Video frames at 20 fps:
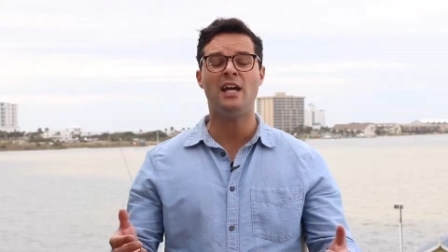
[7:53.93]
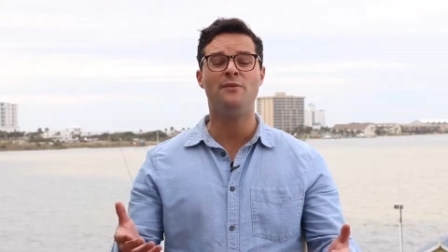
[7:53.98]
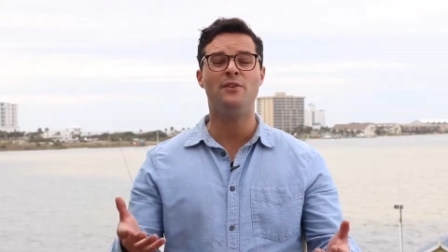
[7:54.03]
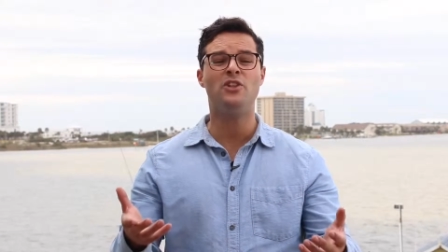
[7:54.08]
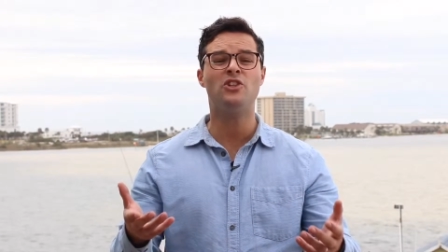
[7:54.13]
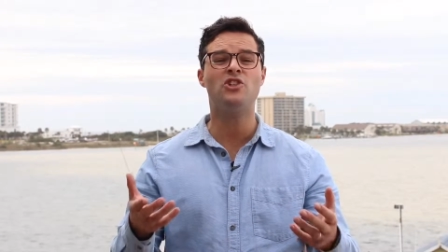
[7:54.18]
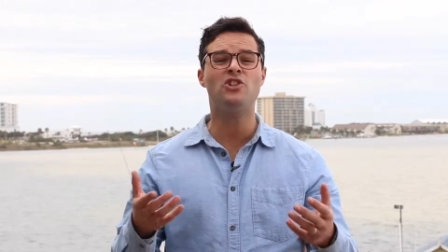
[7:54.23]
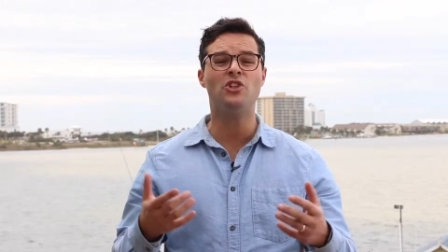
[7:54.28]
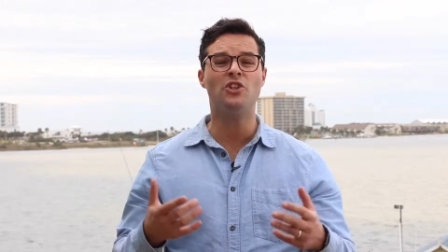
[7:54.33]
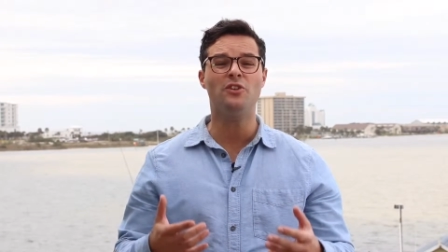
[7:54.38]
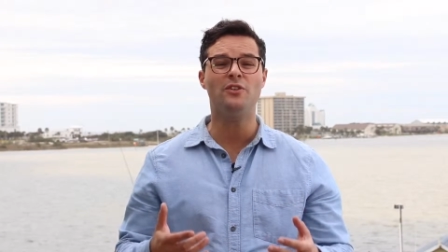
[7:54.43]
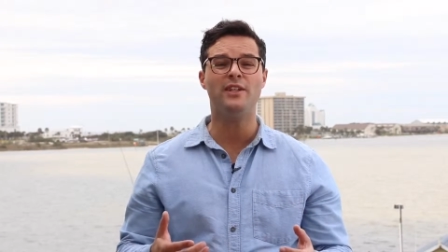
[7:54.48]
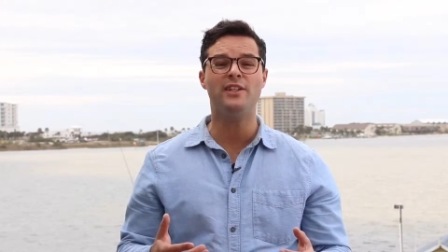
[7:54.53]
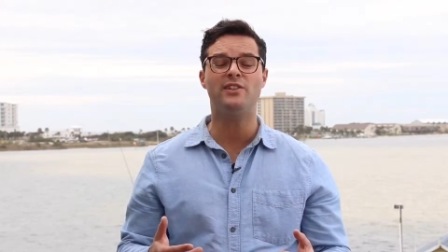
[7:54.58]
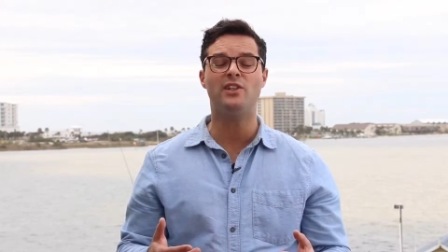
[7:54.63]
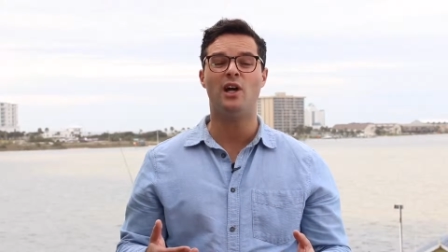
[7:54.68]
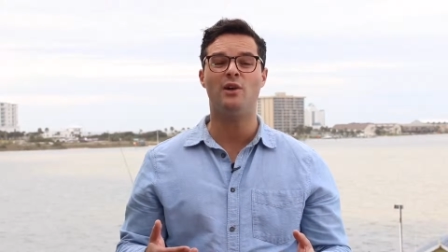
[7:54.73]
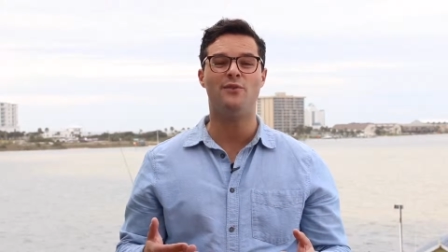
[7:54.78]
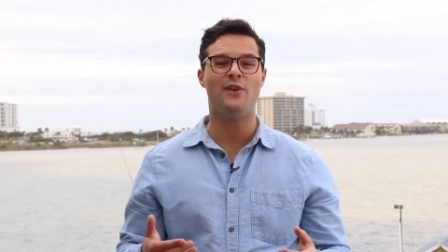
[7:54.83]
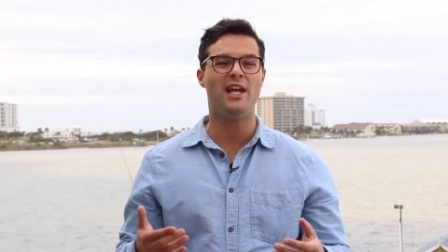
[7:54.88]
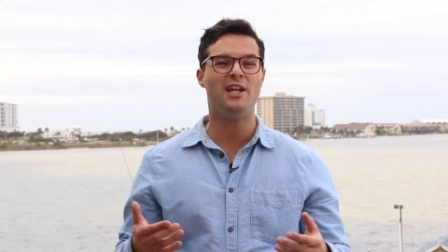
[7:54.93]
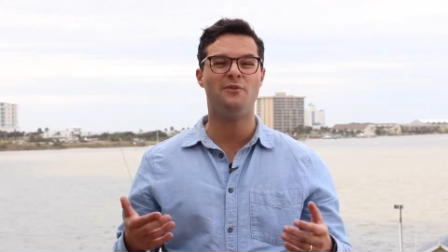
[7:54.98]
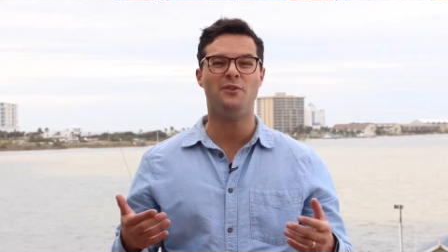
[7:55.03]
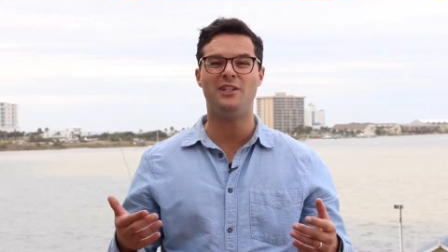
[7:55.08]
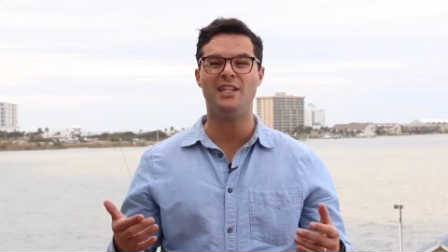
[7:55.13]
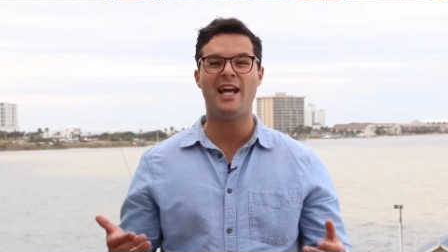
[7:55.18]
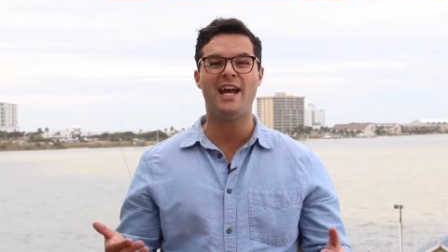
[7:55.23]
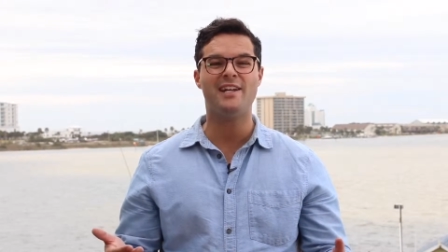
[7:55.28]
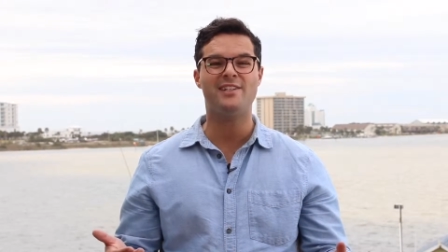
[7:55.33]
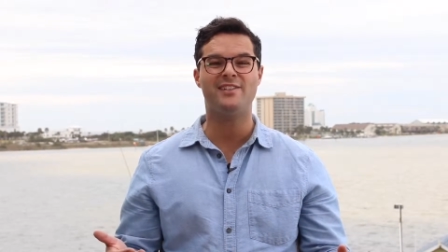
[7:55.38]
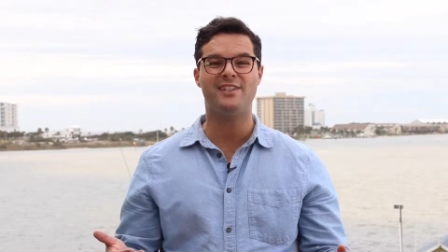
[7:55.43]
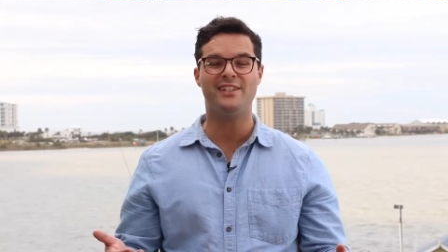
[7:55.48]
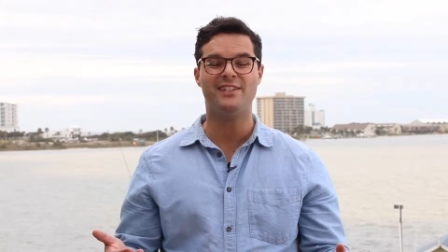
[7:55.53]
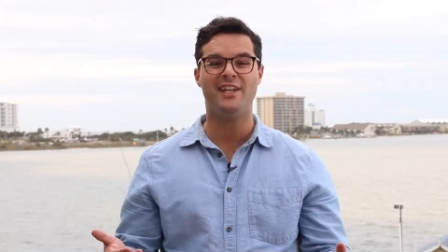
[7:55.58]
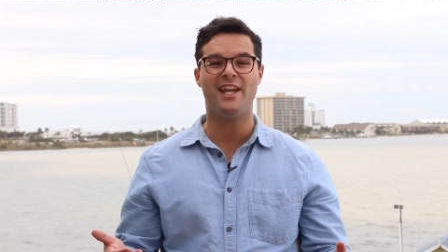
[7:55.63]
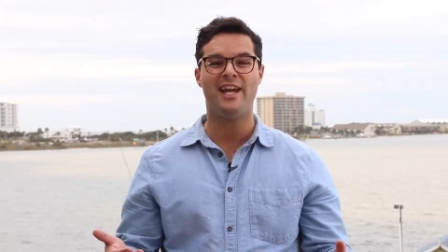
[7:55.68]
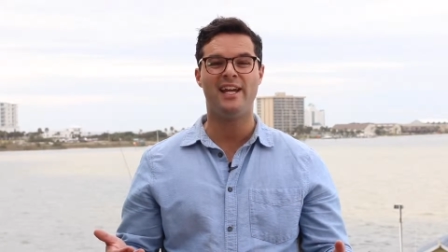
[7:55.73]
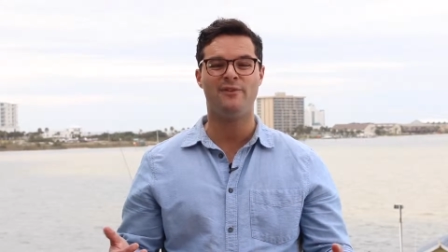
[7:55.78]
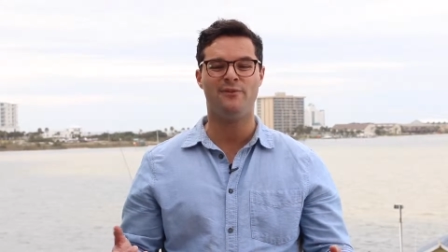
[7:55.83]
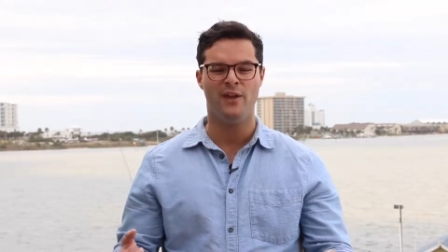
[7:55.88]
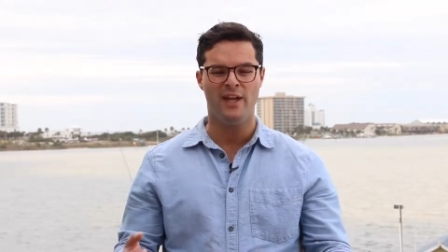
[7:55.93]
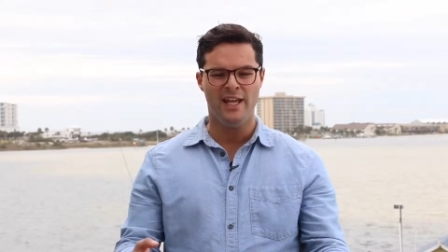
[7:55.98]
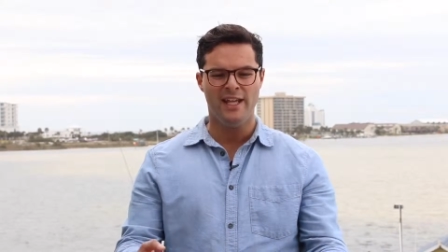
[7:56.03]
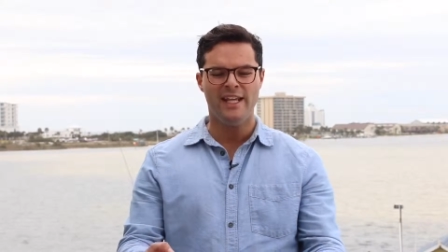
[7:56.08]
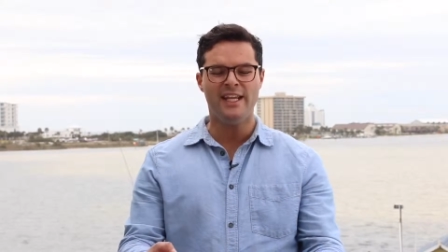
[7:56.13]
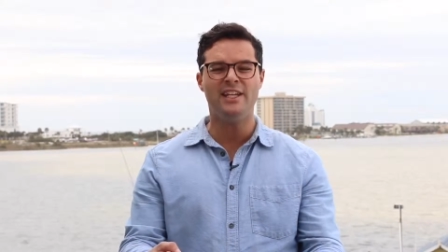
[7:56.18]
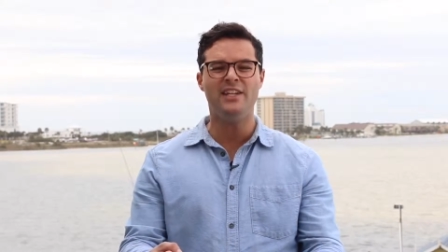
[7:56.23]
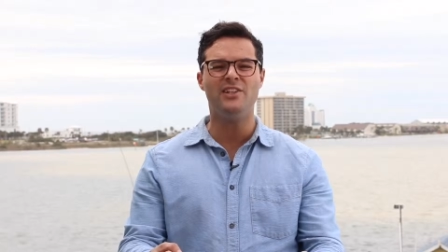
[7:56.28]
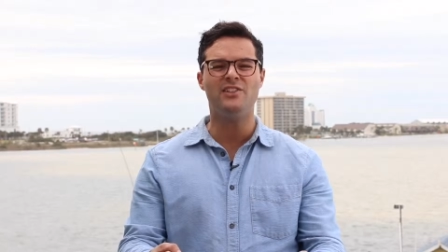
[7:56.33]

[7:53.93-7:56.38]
to have assurance of everlasting life.